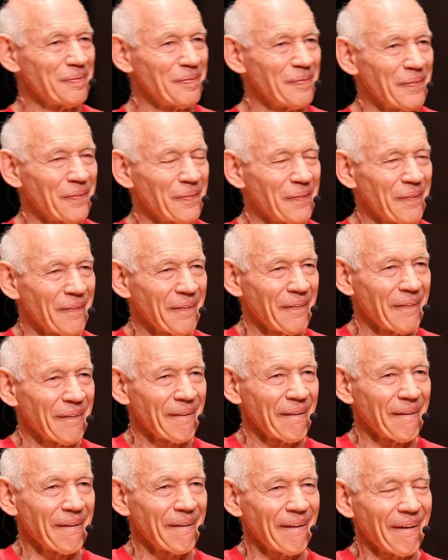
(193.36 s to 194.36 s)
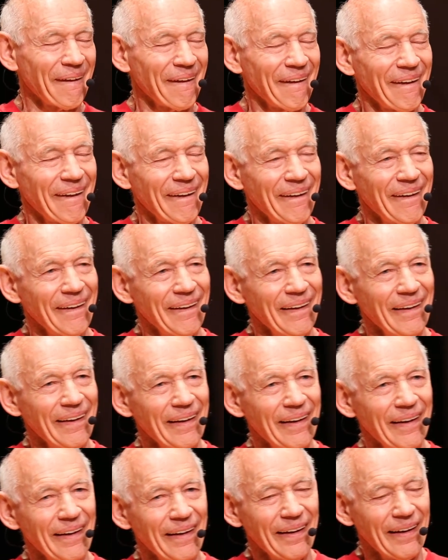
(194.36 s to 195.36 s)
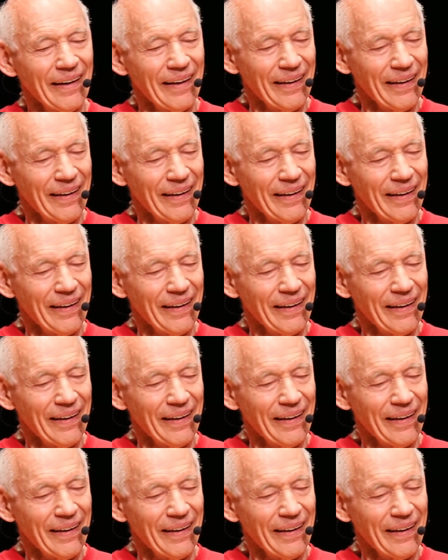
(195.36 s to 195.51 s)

(no one is talking)